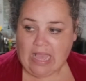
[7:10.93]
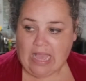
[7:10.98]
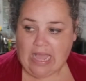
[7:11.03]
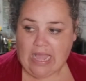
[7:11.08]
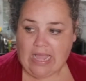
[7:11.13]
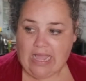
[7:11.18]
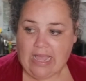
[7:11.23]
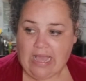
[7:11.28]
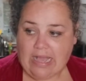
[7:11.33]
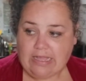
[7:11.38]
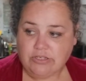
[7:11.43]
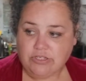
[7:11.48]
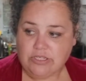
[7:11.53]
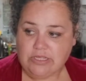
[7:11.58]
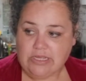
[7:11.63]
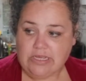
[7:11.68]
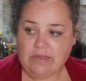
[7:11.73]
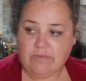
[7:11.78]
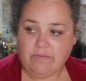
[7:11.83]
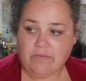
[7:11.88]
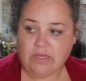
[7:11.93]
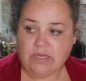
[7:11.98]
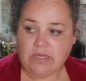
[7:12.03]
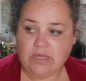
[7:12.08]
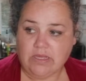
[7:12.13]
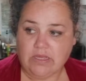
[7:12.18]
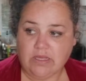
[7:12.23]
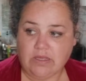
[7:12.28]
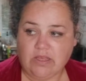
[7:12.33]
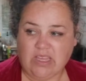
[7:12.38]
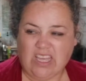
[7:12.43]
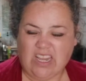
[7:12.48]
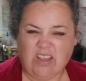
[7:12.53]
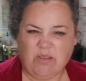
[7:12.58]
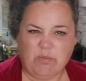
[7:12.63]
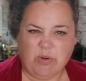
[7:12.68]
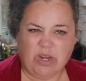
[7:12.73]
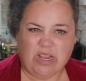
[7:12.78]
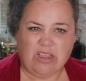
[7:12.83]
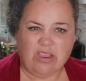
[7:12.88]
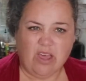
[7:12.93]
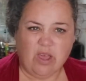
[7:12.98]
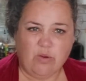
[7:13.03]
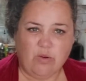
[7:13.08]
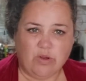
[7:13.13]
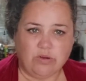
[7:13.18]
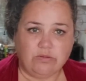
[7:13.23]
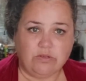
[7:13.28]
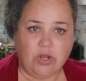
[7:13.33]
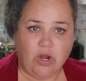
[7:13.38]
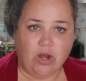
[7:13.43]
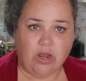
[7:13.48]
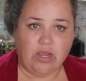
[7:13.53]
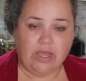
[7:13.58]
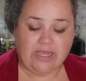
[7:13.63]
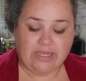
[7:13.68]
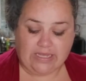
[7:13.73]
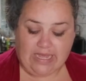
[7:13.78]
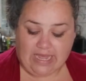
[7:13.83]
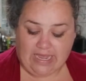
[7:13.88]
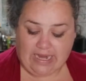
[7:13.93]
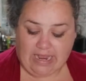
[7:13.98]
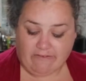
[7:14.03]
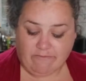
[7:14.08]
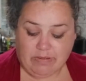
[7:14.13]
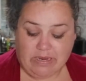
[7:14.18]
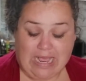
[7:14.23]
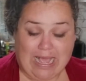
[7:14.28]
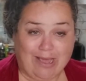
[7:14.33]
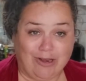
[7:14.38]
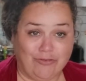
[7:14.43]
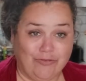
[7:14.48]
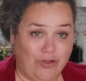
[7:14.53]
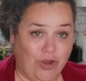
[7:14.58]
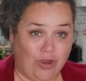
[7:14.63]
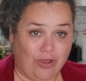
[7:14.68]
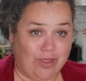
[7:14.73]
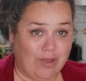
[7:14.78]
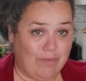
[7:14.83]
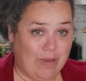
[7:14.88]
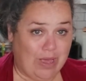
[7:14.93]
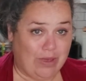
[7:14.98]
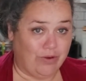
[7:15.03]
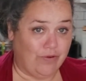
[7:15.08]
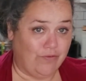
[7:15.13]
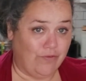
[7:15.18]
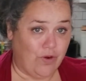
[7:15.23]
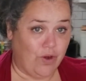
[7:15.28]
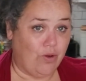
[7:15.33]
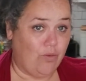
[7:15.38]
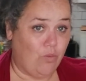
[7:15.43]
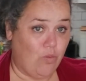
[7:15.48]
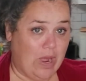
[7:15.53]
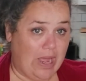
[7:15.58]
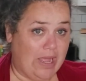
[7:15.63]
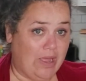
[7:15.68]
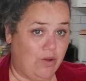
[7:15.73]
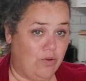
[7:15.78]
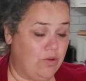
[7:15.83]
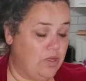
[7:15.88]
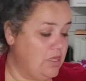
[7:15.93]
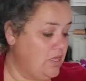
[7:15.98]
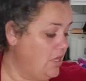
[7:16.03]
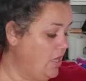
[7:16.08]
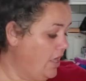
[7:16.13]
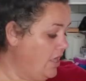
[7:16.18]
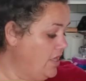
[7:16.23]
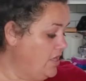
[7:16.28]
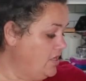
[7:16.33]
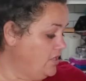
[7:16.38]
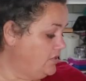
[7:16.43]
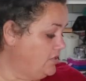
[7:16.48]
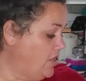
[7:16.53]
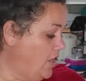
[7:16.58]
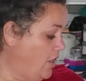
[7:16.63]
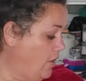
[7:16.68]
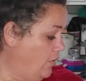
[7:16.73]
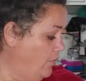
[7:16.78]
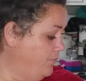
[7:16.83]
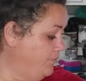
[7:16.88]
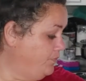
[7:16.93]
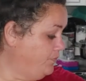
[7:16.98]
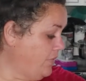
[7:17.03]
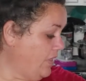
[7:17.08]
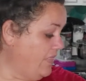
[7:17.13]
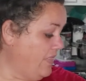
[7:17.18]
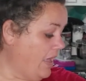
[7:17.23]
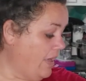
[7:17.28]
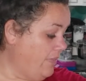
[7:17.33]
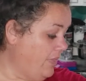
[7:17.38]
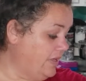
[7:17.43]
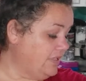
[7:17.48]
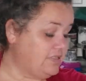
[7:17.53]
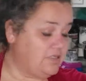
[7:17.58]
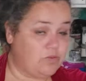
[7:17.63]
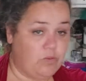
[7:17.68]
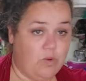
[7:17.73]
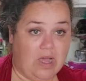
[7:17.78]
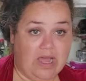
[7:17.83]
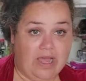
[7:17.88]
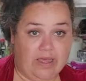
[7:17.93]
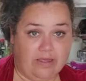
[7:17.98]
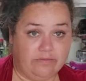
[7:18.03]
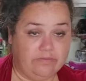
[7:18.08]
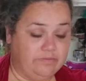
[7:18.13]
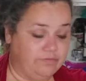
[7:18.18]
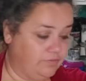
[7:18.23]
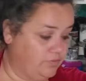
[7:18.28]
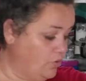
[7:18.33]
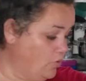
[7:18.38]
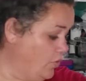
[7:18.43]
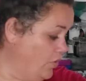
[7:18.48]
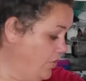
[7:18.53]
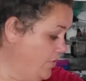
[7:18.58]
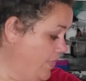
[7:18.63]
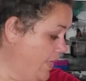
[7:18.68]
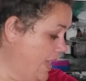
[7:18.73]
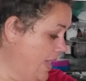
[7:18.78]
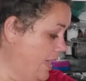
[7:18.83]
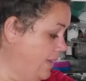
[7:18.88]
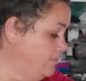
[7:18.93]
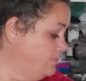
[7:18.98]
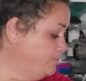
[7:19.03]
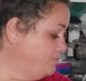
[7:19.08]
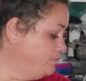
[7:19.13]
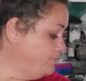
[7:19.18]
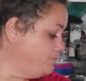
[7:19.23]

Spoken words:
I actually am getting pretty low on garlic, and I've been out of garlic powder for a while, so that's why I ordered that.